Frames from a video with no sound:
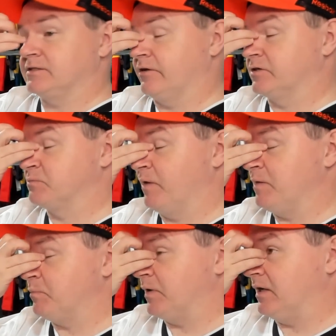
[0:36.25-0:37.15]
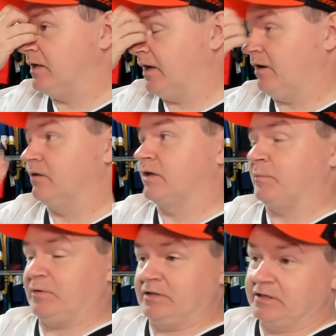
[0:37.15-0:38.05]
Now this might be held
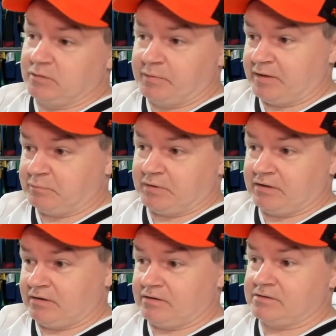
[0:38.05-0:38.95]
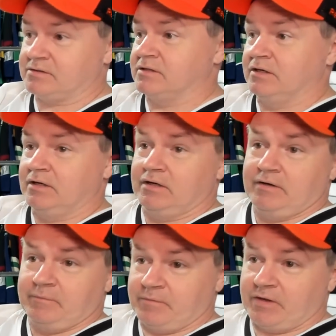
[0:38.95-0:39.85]
up a little bit because
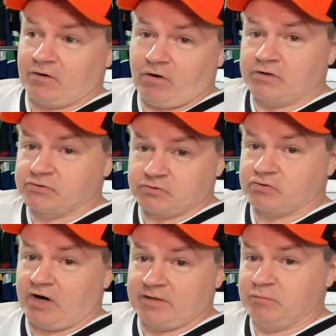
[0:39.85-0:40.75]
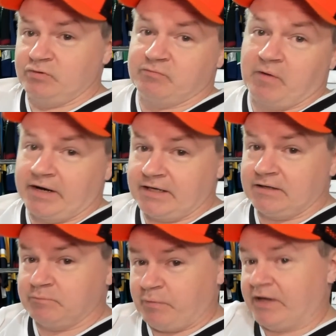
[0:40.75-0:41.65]
they're also trying to move
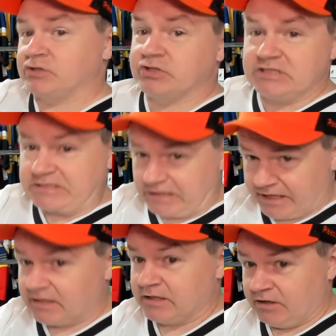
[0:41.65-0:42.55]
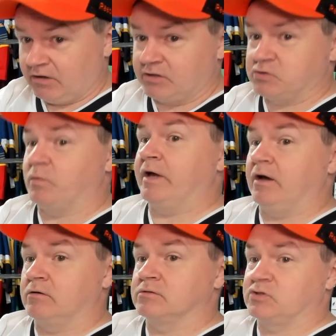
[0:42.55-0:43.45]
money. Pesce's likely on his way
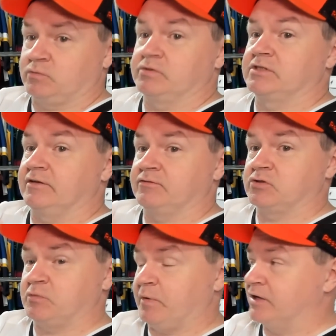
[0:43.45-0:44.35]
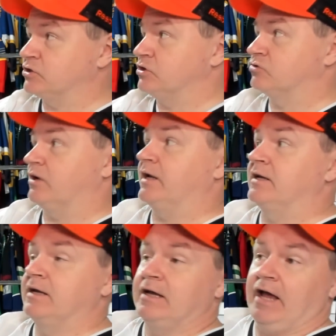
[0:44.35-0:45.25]
out, so we'll see if there's a Pesce trade
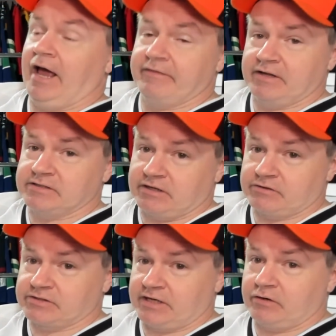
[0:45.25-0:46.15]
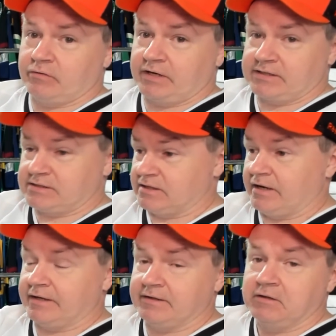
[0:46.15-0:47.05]
and then Tarasenko gets
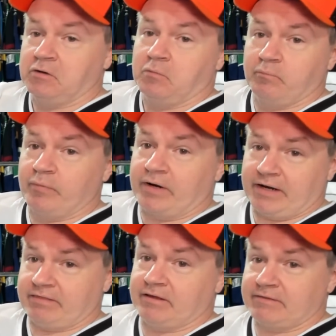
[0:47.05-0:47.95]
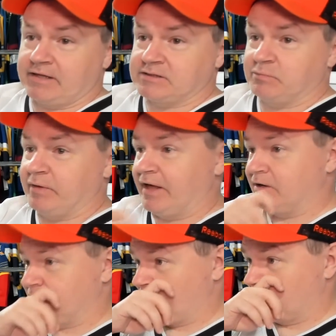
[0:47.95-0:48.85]
signed but I think that's the plan.
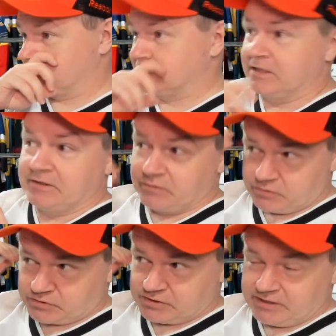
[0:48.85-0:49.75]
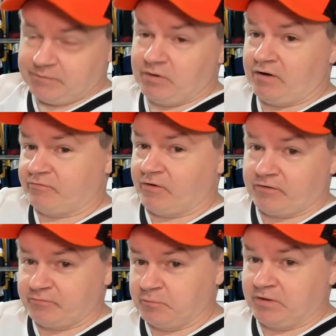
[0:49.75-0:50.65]
And of course, there's a team not far
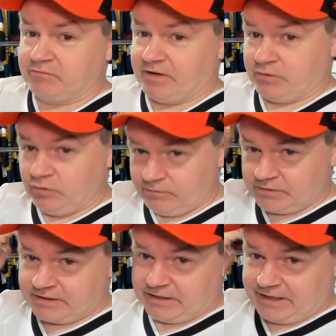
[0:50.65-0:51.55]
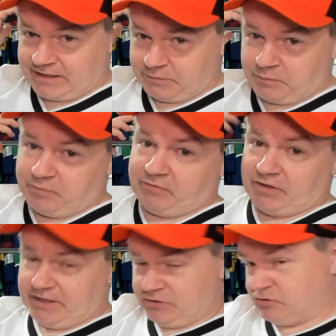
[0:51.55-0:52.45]
from me in Vancouver that likely would be
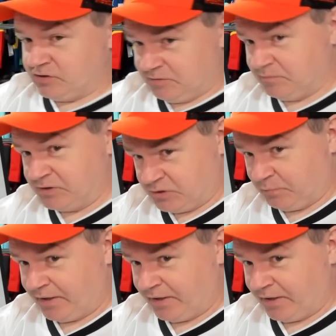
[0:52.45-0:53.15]
very interested in Mr.